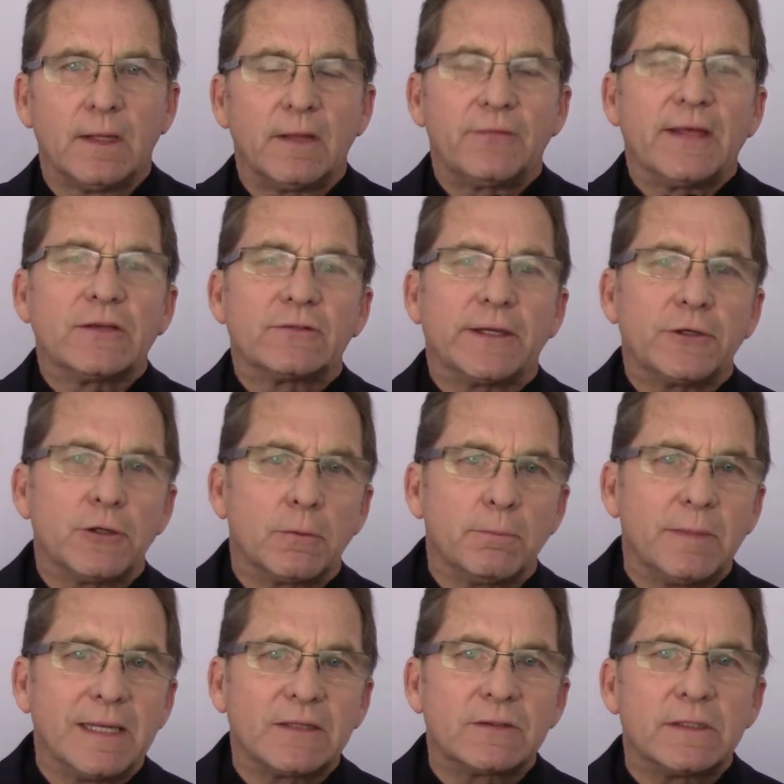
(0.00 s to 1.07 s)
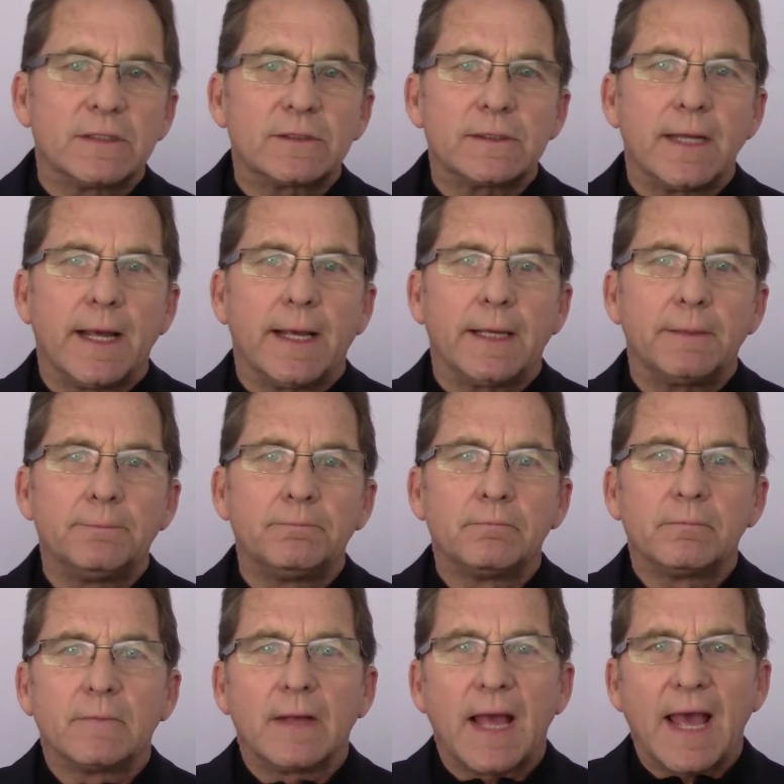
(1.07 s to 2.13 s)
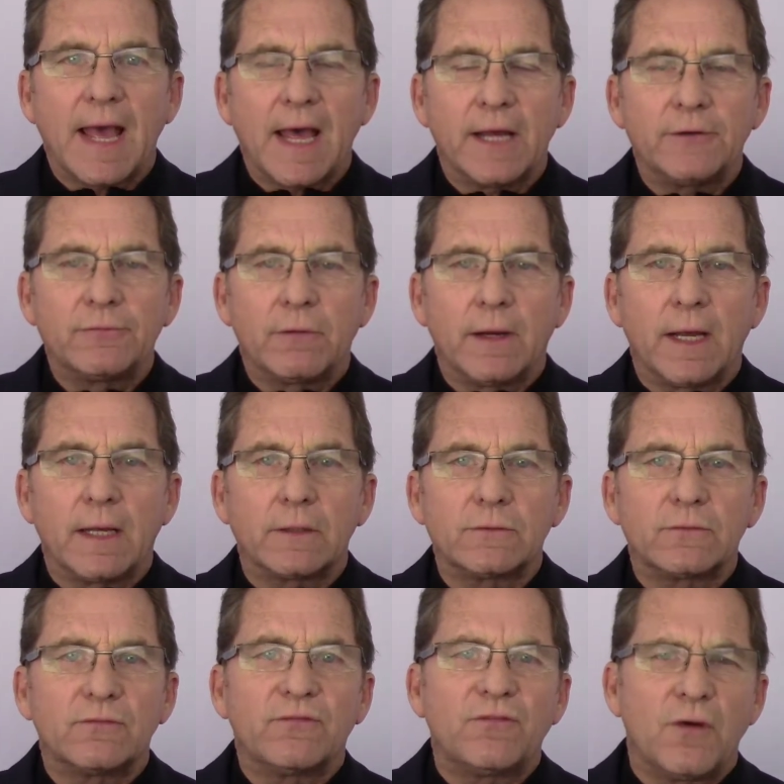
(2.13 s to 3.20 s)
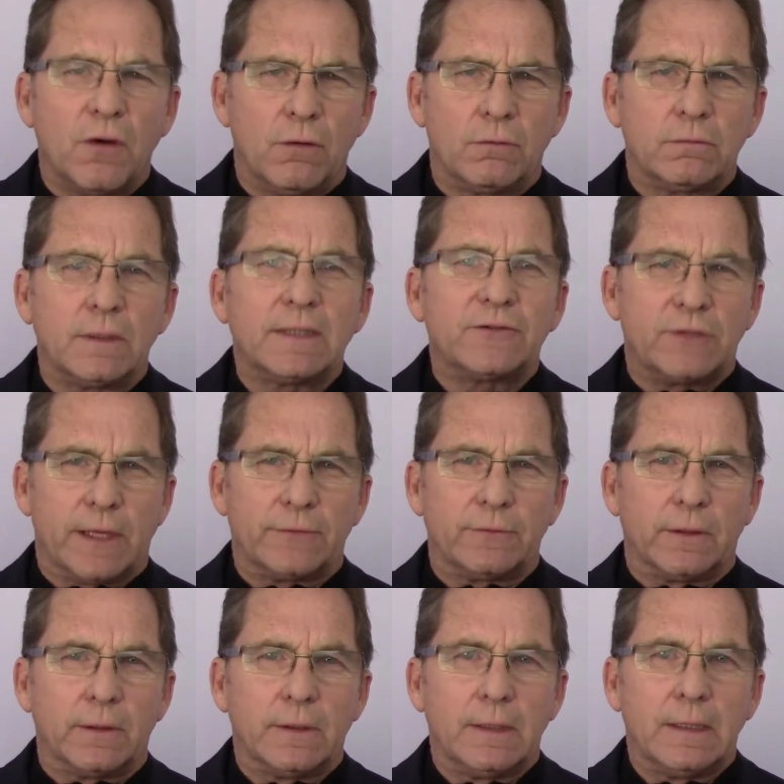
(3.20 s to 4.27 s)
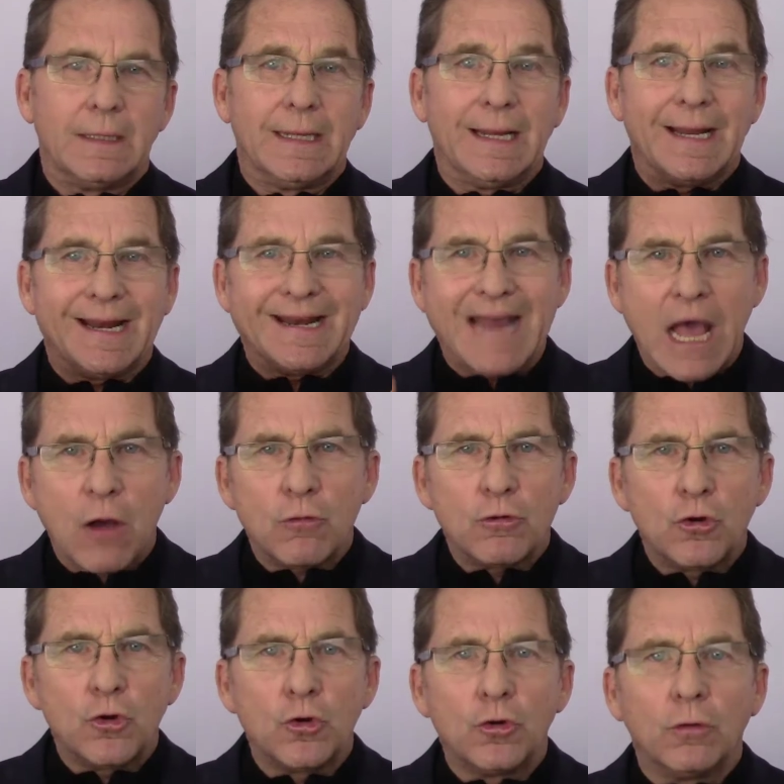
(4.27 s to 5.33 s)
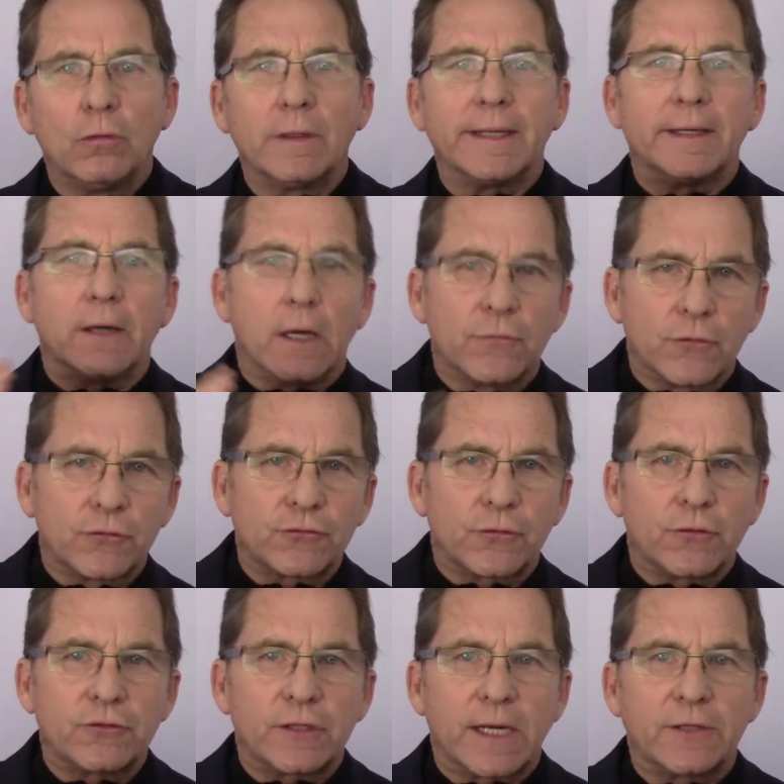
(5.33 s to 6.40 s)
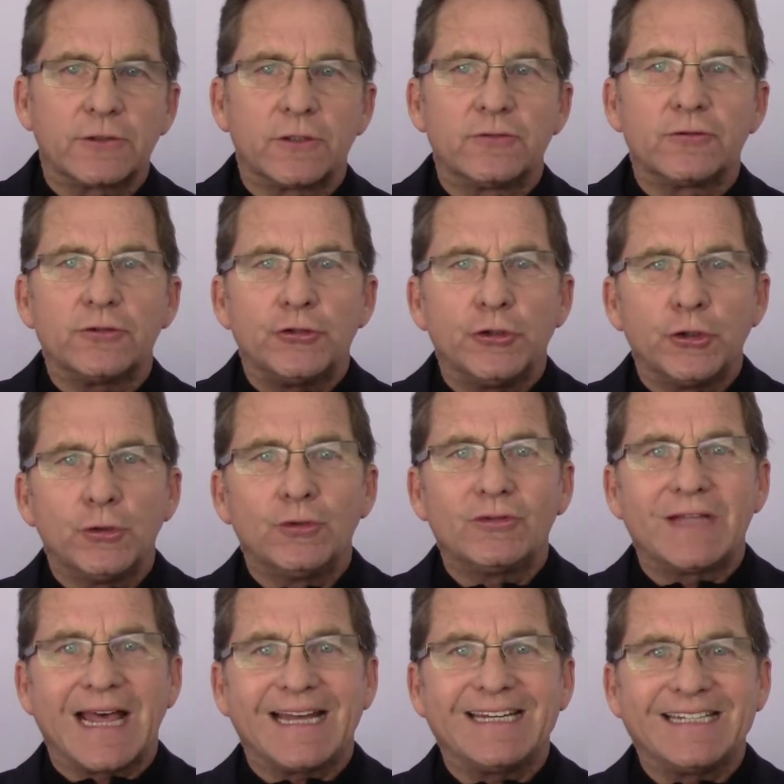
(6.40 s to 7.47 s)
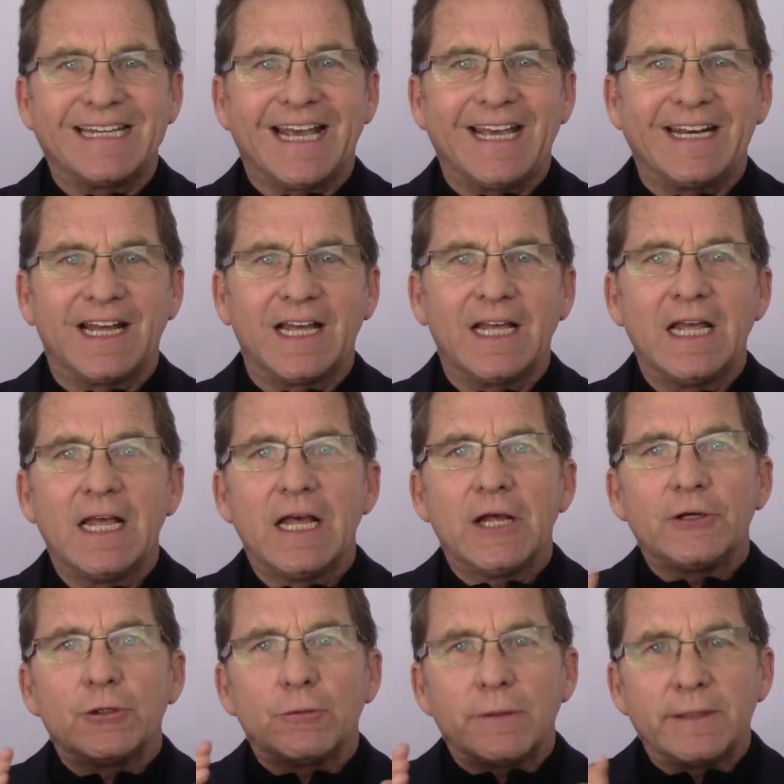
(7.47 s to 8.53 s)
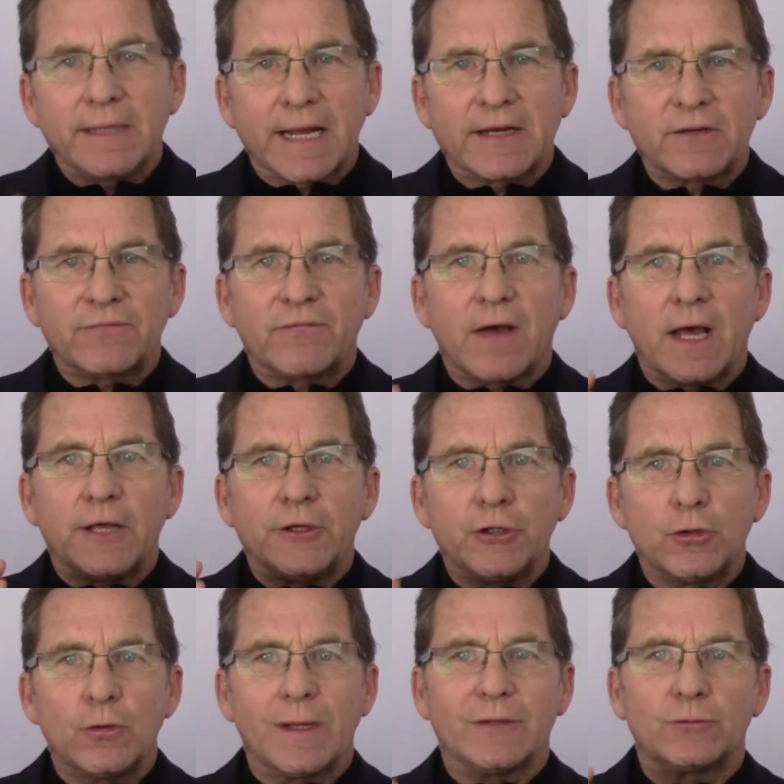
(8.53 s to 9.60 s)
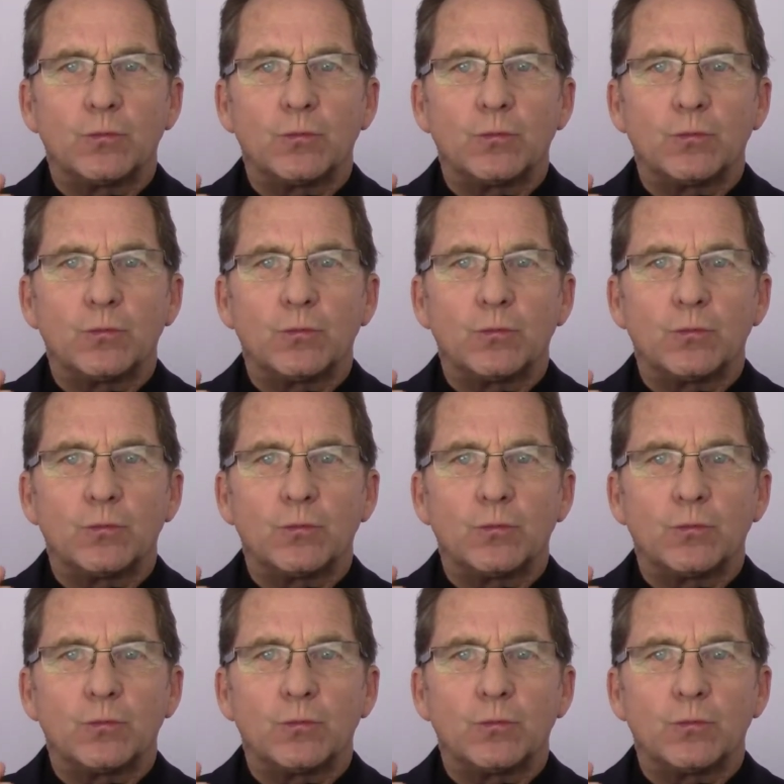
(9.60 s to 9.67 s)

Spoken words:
Things like your business name, address, phone, etc. Now Google and other search engines use that data to identify you as